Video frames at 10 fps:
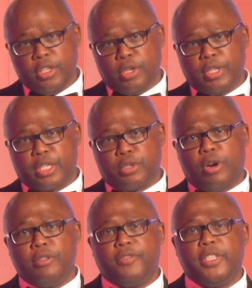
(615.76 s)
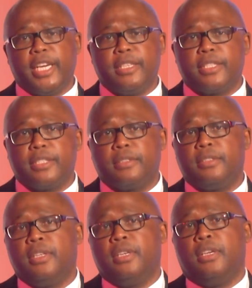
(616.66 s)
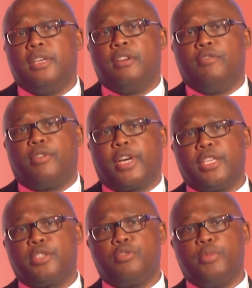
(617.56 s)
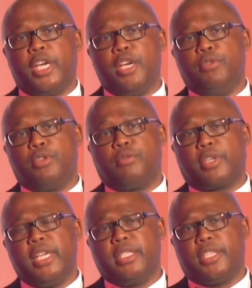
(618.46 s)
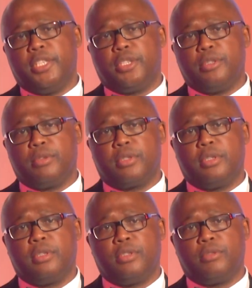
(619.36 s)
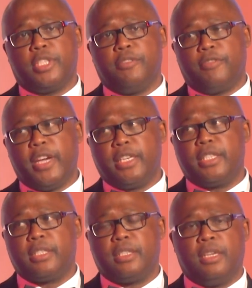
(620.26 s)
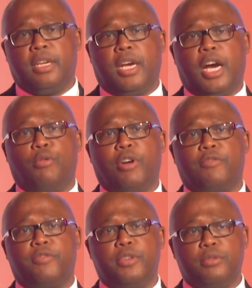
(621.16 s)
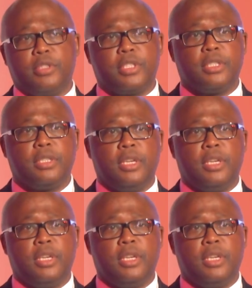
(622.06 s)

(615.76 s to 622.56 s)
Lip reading: It taught us confidence for us to be able to raise issues, to defend our views.